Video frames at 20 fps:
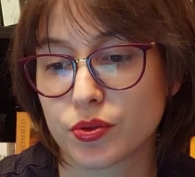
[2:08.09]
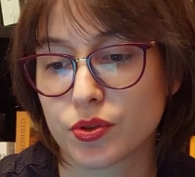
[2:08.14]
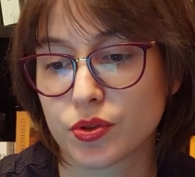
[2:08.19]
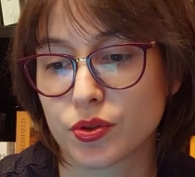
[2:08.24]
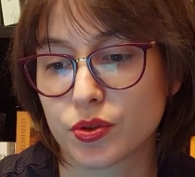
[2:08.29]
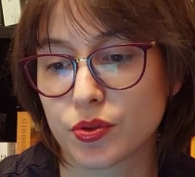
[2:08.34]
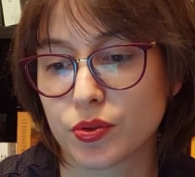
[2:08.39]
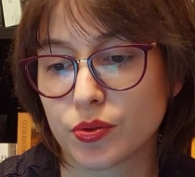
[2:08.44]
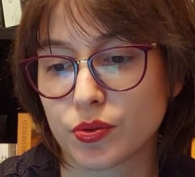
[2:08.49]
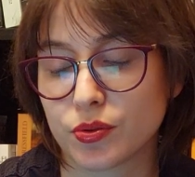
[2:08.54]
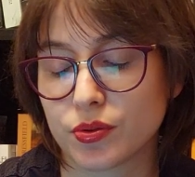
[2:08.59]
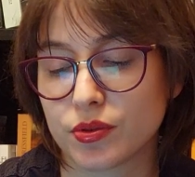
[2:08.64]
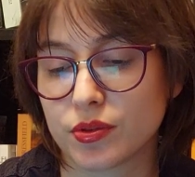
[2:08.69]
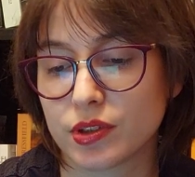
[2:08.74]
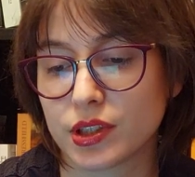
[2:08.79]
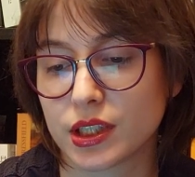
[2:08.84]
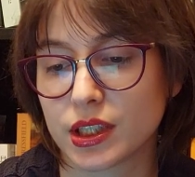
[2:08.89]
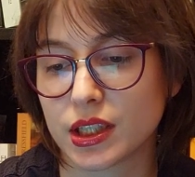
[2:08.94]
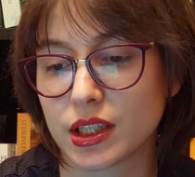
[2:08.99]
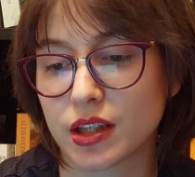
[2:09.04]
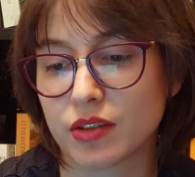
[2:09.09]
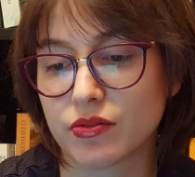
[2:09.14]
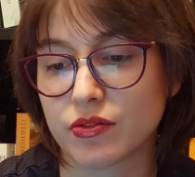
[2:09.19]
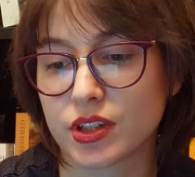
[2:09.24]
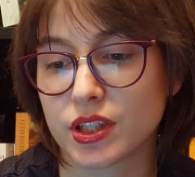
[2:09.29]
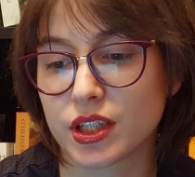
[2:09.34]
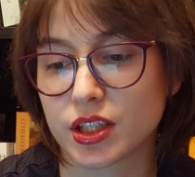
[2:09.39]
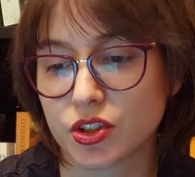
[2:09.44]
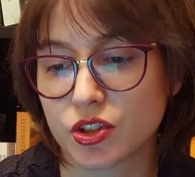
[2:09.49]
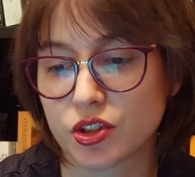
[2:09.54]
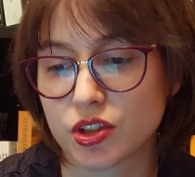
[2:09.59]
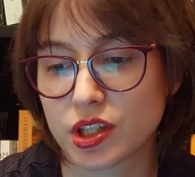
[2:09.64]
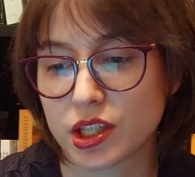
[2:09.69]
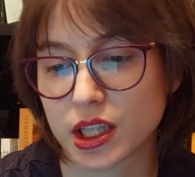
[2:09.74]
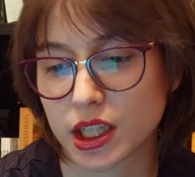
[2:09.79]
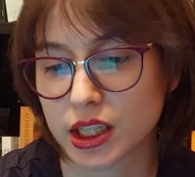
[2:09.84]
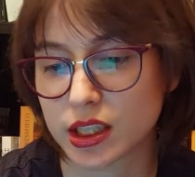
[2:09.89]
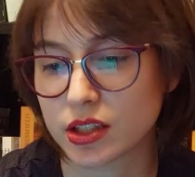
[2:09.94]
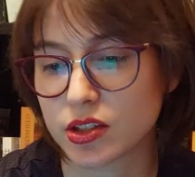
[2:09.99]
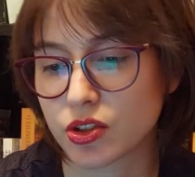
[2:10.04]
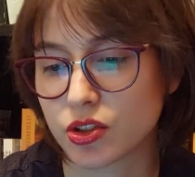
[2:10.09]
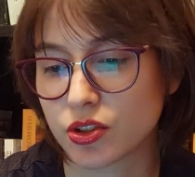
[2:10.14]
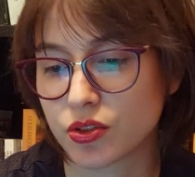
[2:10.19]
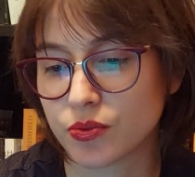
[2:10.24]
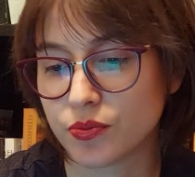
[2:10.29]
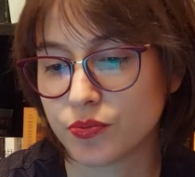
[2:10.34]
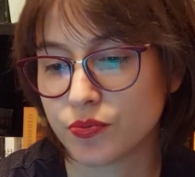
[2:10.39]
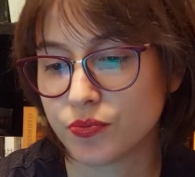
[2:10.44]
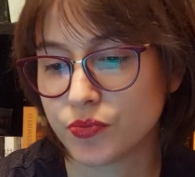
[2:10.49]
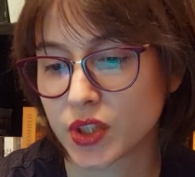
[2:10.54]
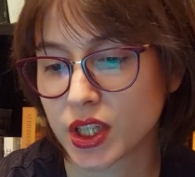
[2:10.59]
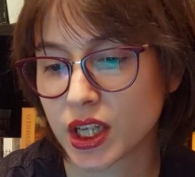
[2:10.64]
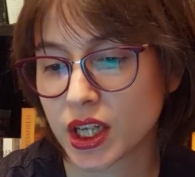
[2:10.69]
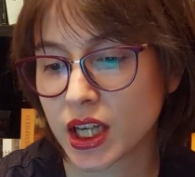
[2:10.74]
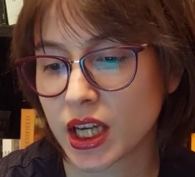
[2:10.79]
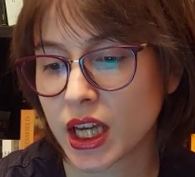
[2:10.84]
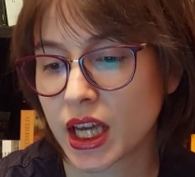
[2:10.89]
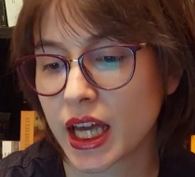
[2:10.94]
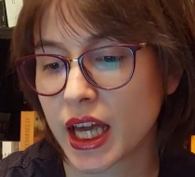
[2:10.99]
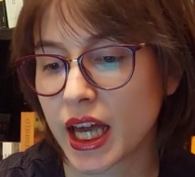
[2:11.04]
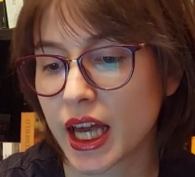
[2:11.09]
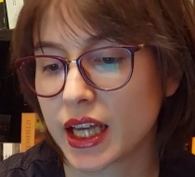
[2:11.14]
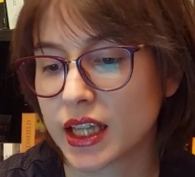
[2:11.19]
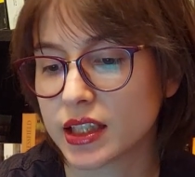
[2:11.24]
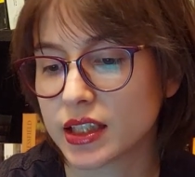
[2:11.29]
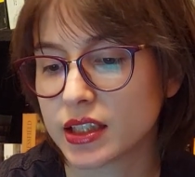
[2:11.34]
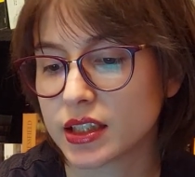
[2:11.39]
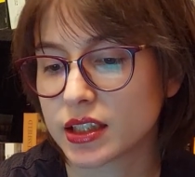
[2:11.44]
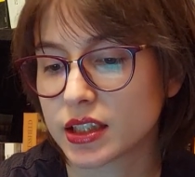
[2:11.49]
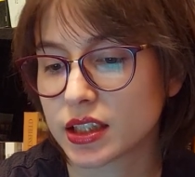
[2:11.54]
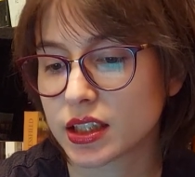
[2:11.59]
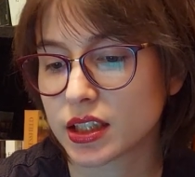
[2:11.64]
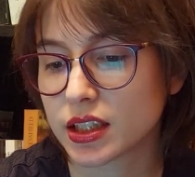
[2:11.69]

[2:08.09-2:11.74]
so 11 years later. And